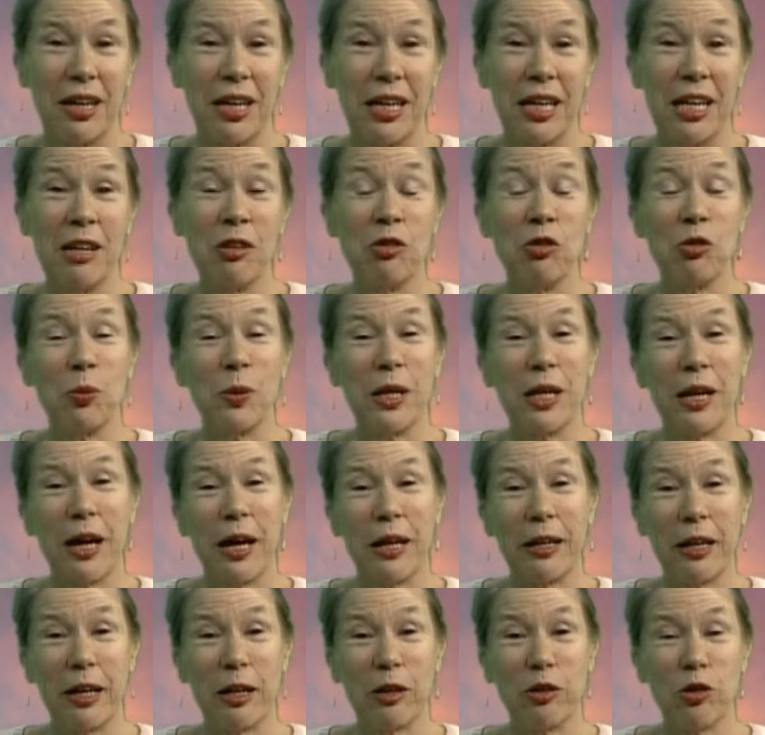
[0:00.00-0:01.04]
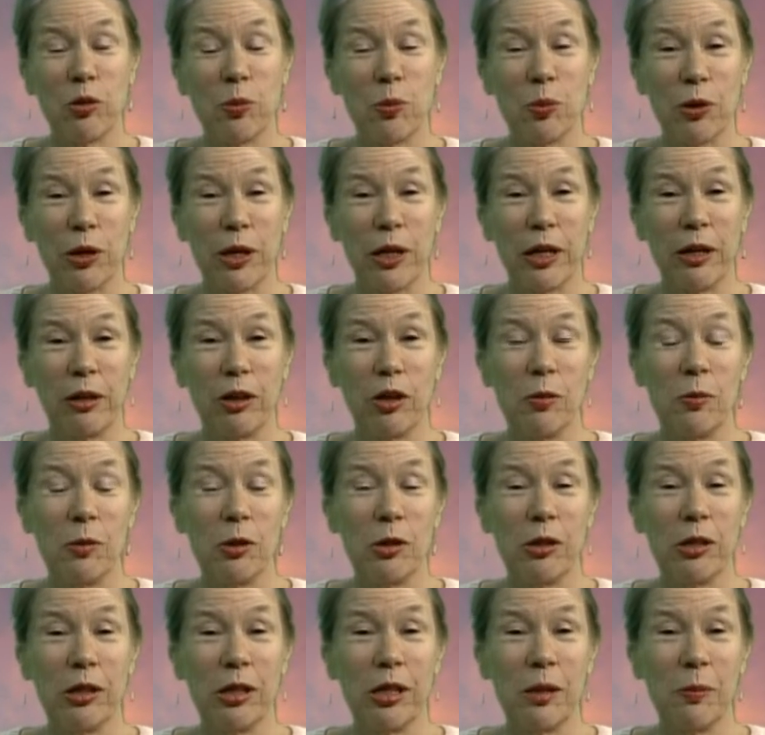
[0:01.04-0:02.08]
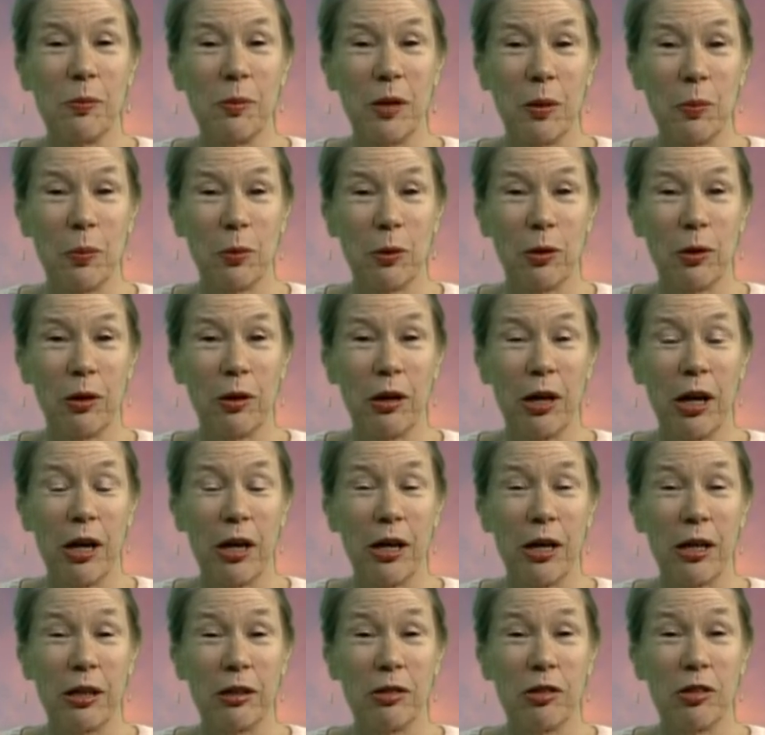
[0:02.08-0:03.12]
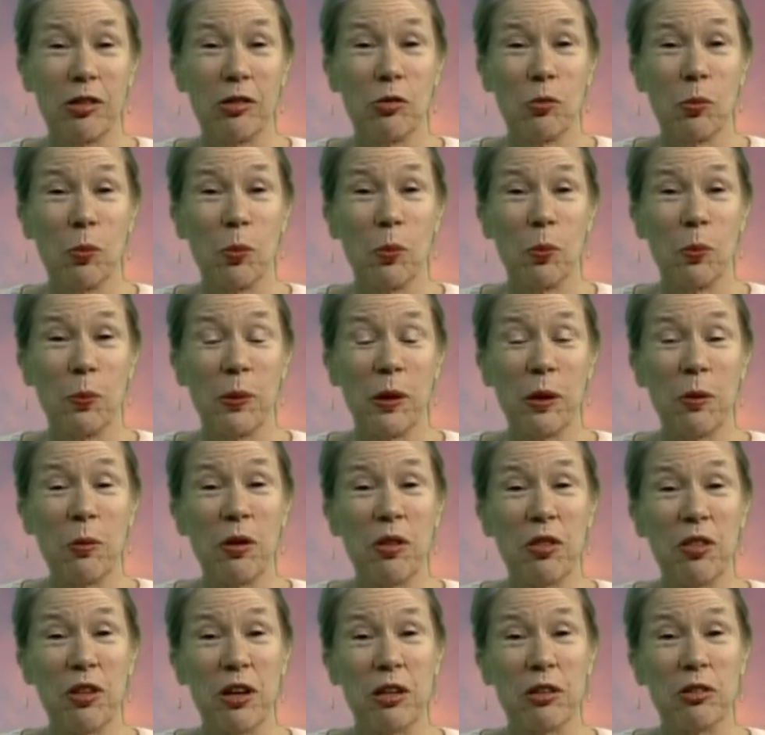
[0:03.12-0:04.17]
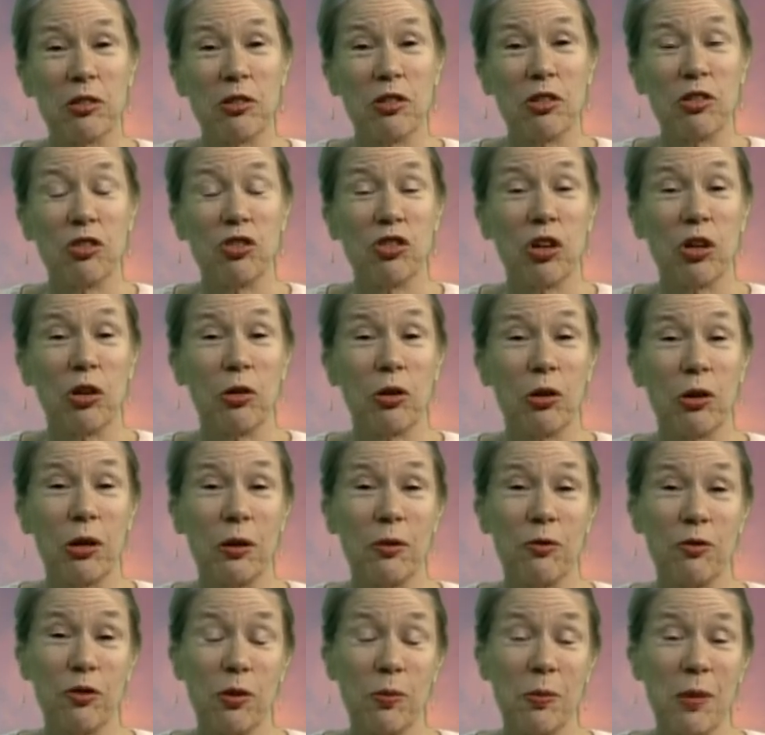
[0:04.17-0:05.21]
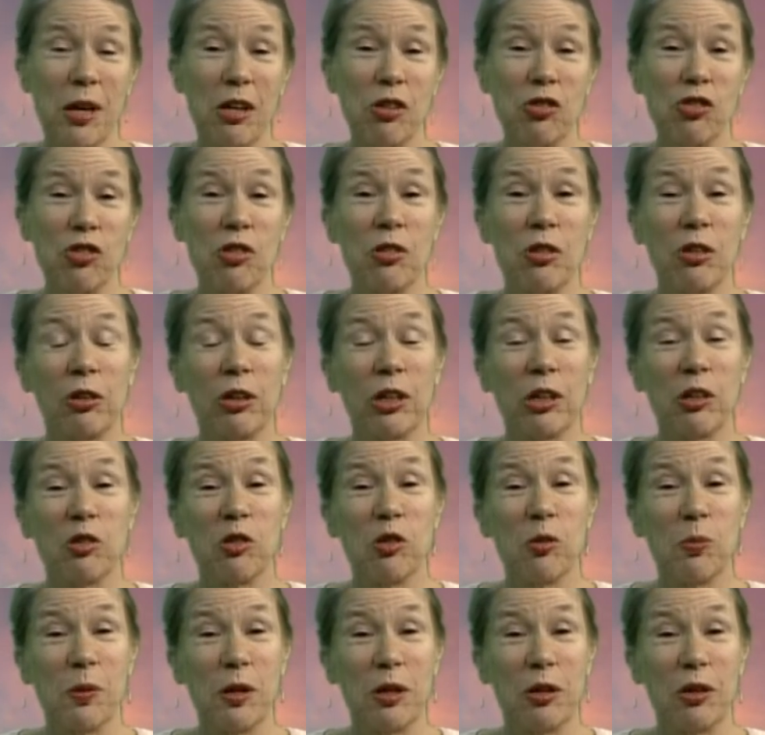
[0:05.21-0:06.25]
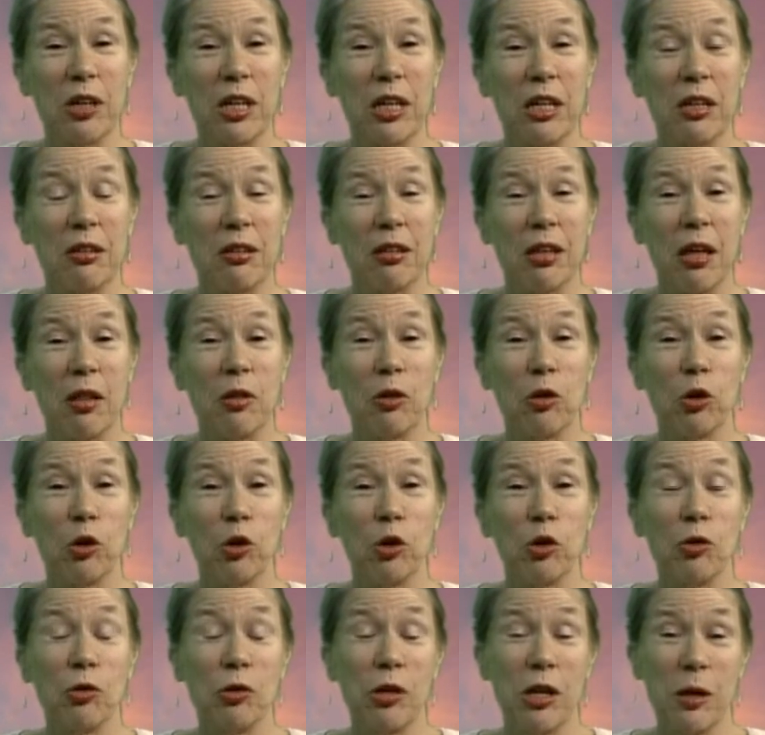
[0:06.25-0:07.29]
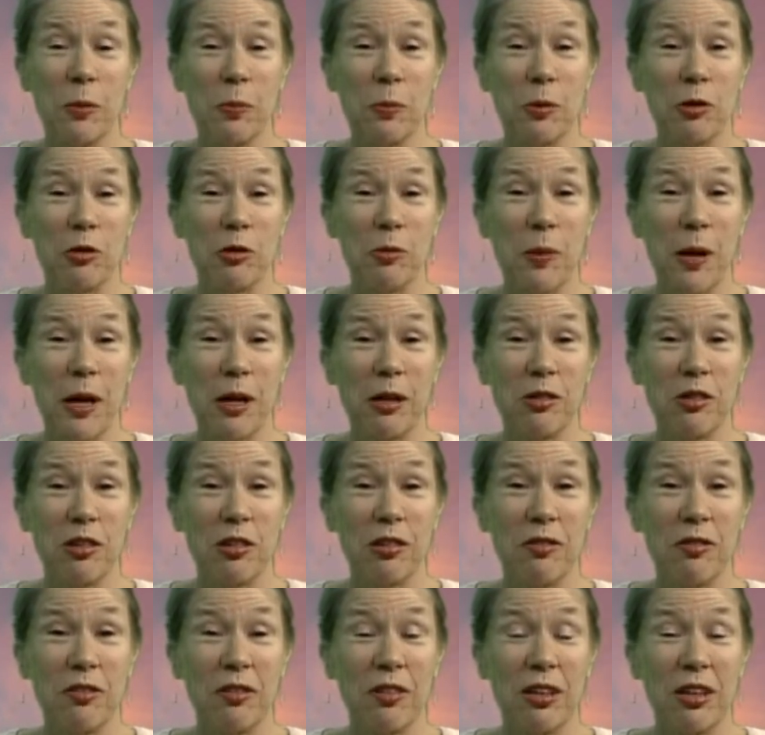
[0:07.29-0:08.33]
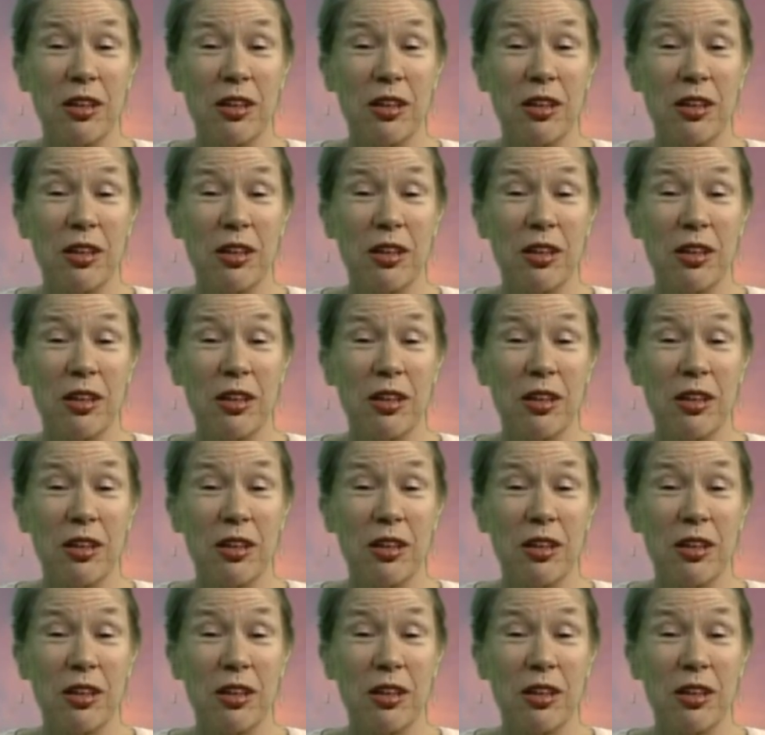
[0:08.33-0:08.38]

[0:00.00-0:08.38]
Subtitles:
Each week, I like to bring a community member to be with us to share their information, their experience, and their unique perspective.